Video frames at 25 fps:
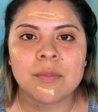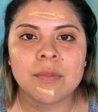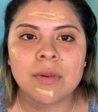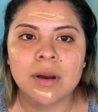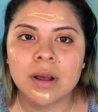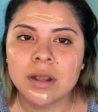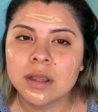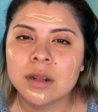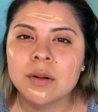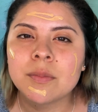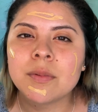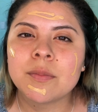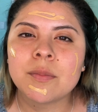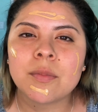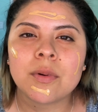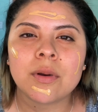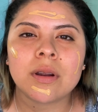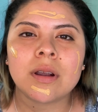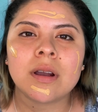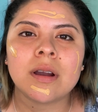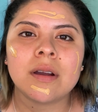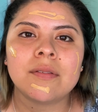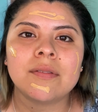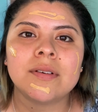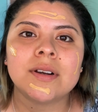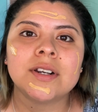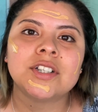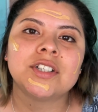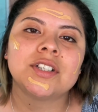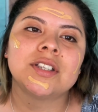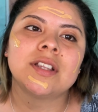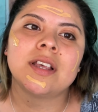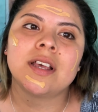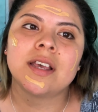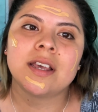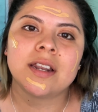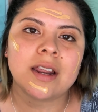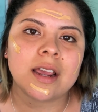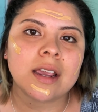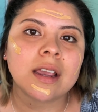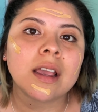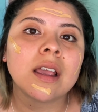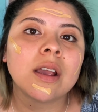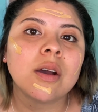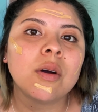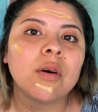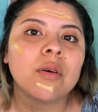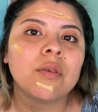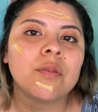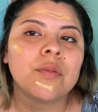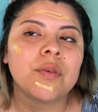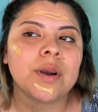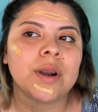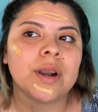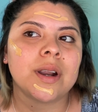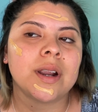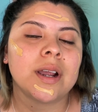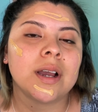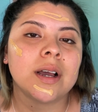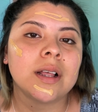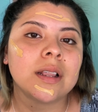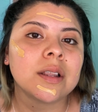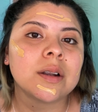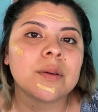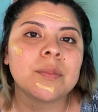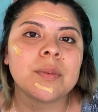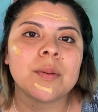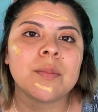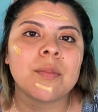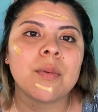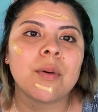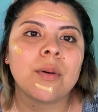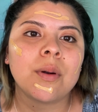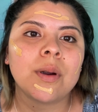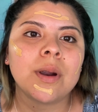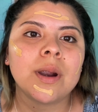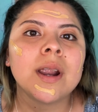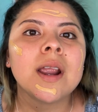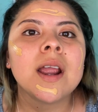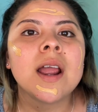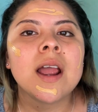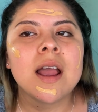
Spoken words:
a little bit more coverage, then I can go over it a little bit more.